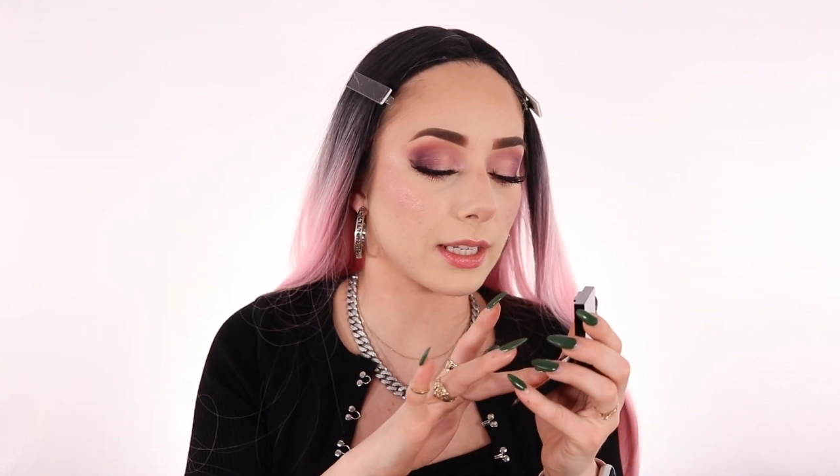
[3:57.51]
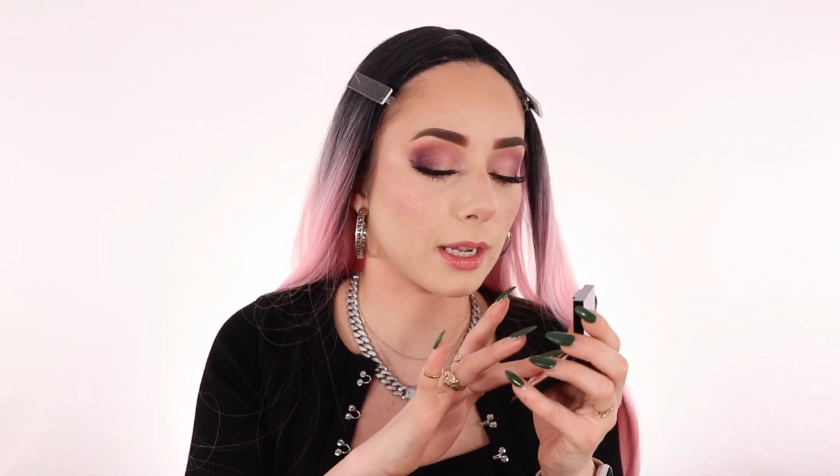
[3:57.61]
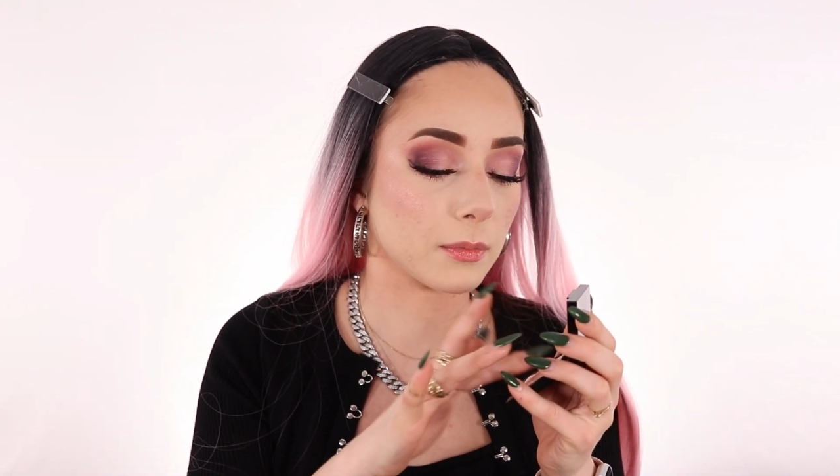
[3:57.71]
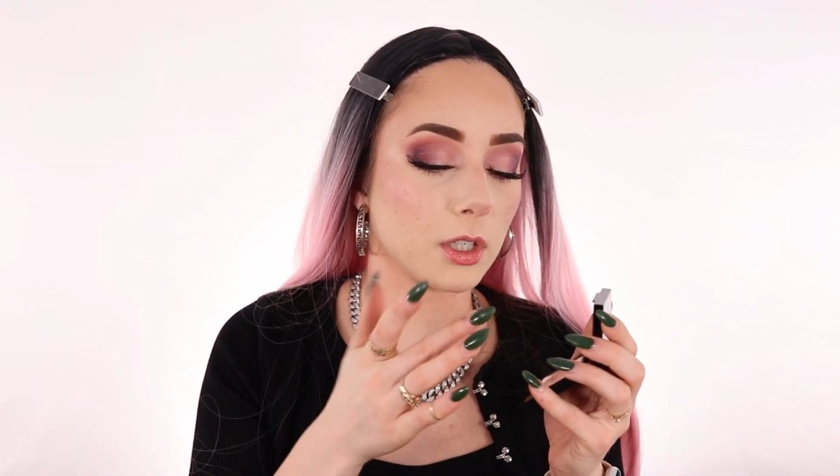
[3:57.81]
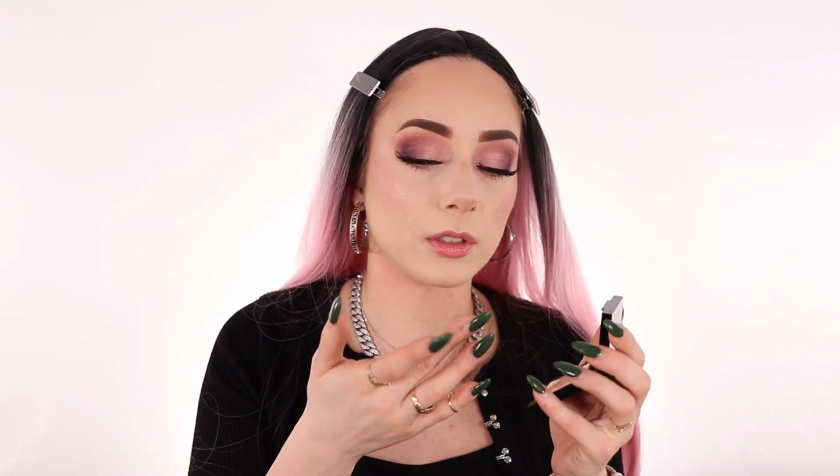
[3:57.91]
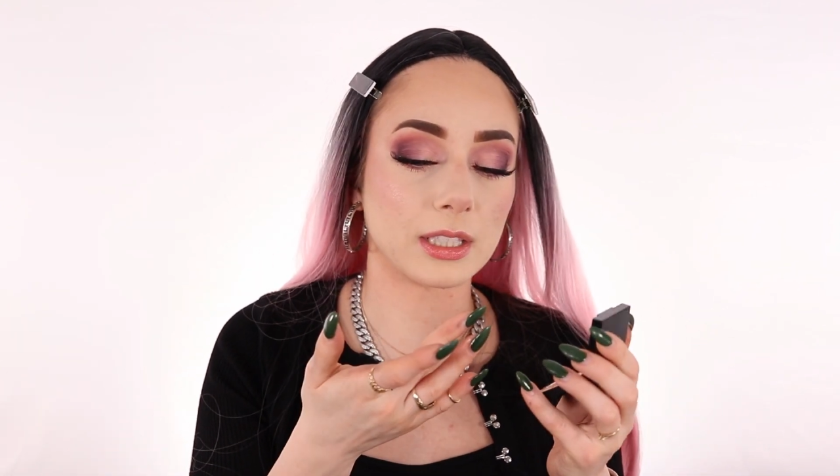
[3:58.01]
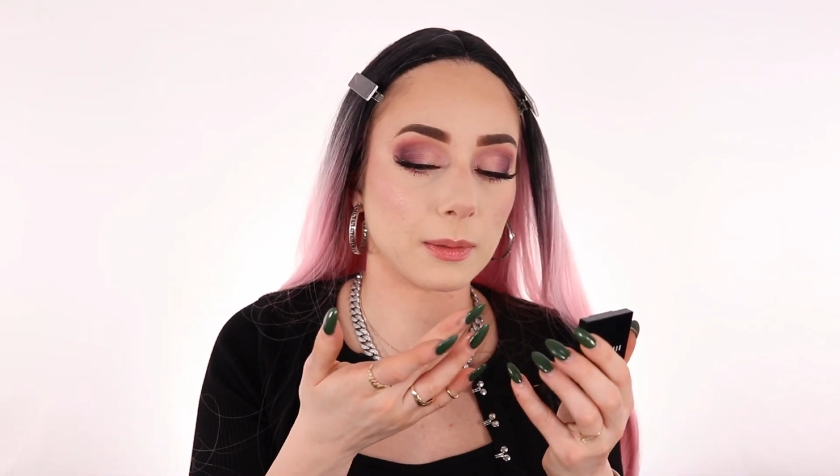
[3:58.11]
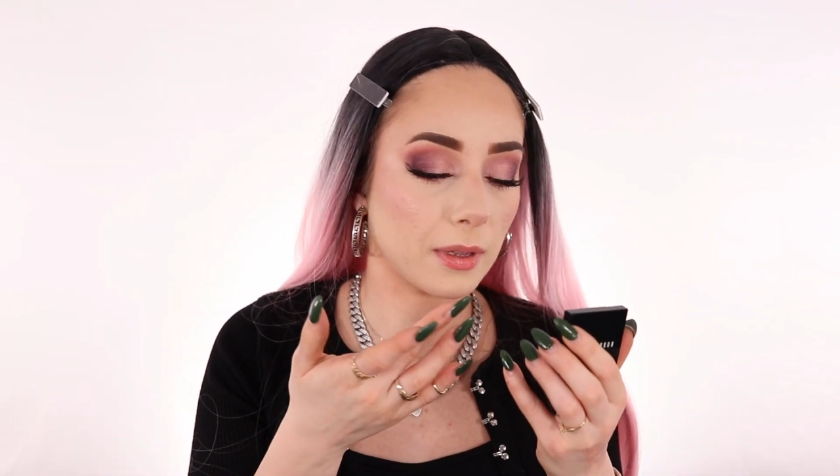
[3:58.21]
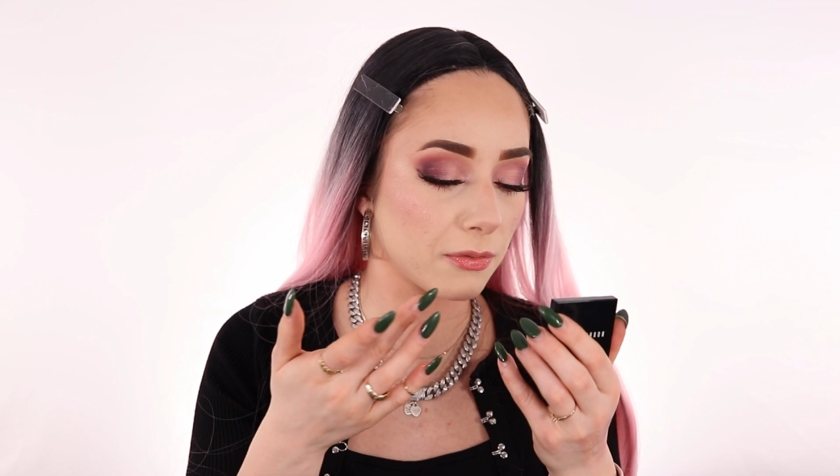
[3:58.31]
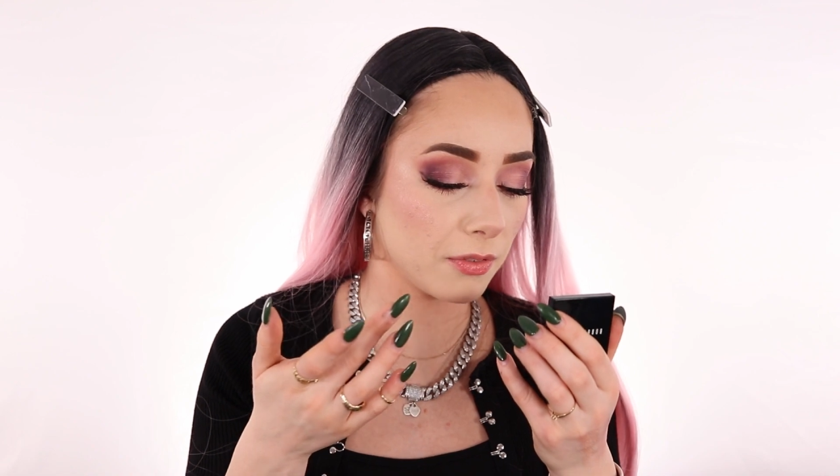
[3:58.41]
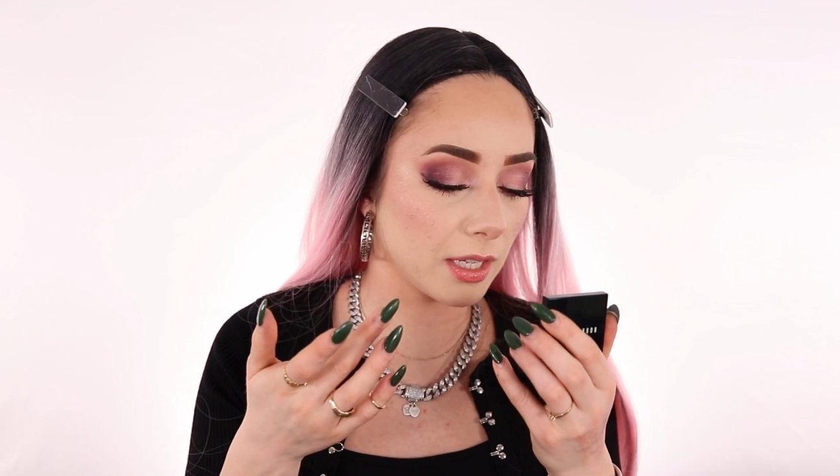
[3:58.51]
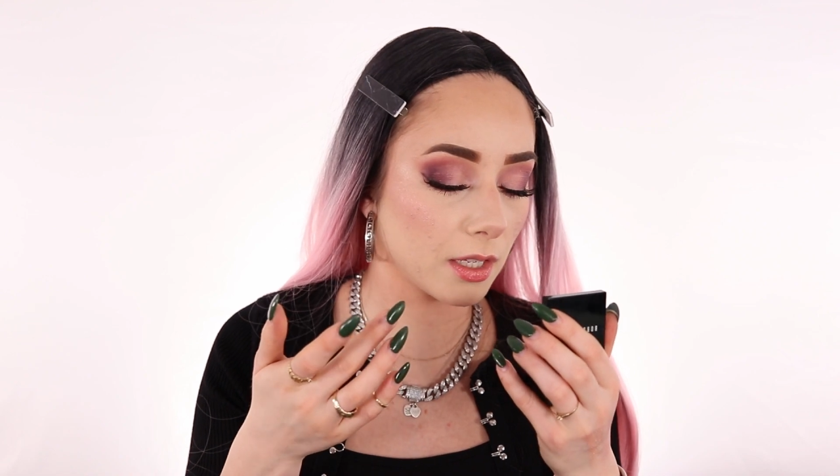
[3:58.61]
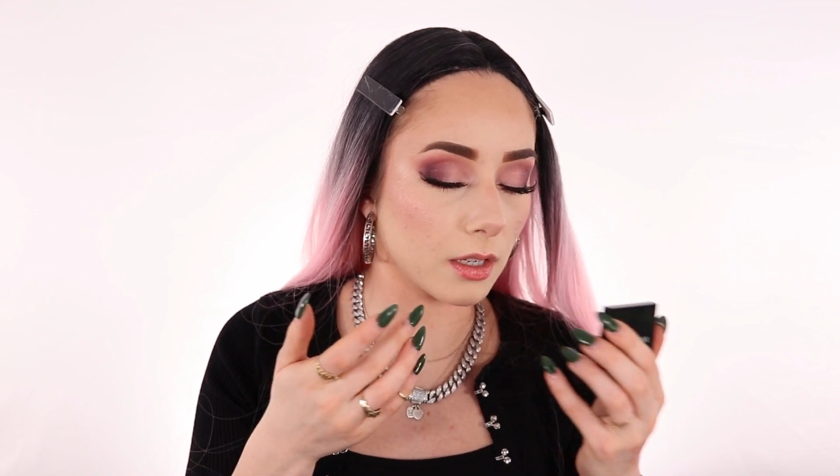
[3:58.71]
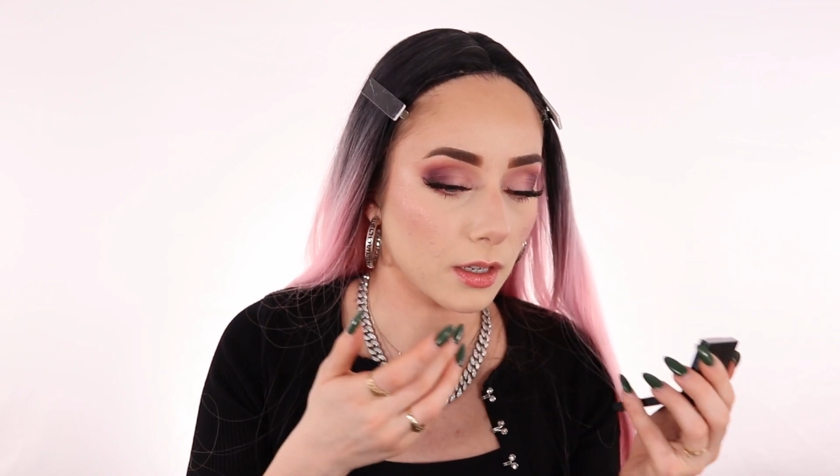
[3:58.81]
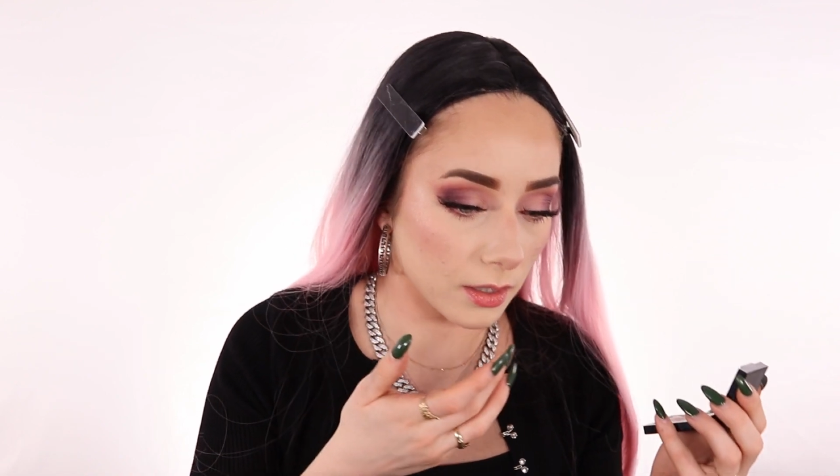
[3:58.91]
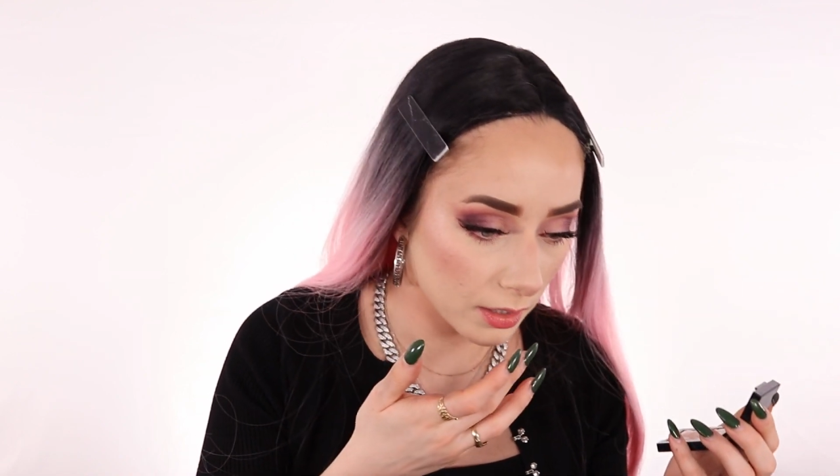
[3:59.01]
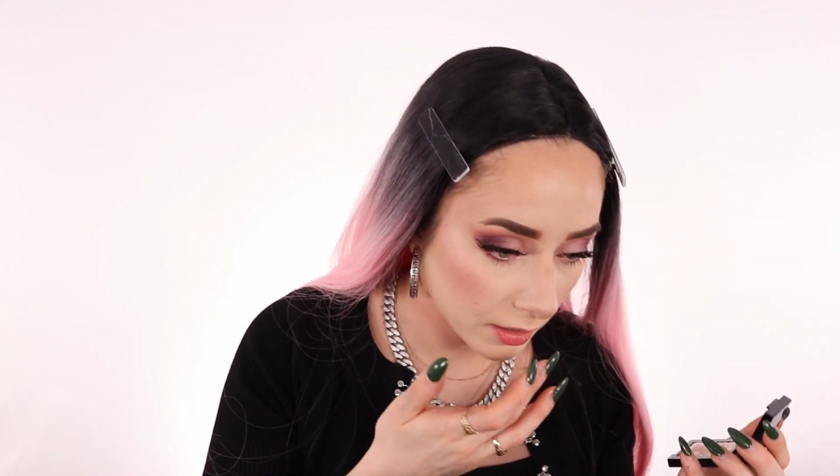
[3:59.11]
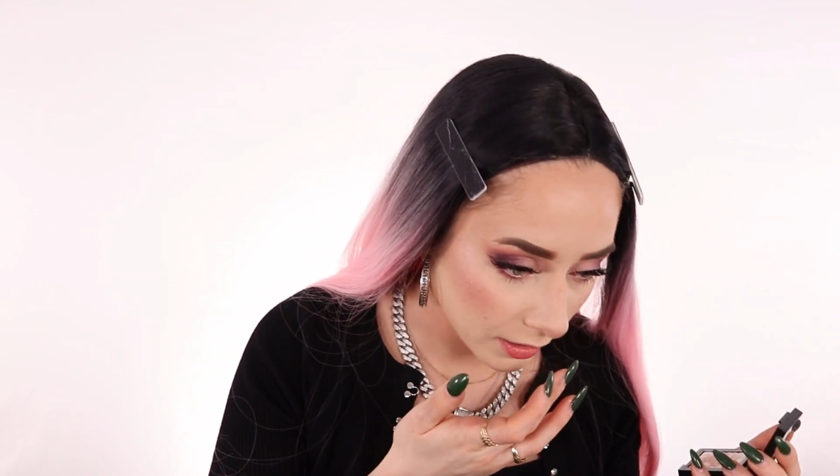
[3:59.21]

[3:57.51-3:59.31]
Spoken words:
Like I'm going to take my finger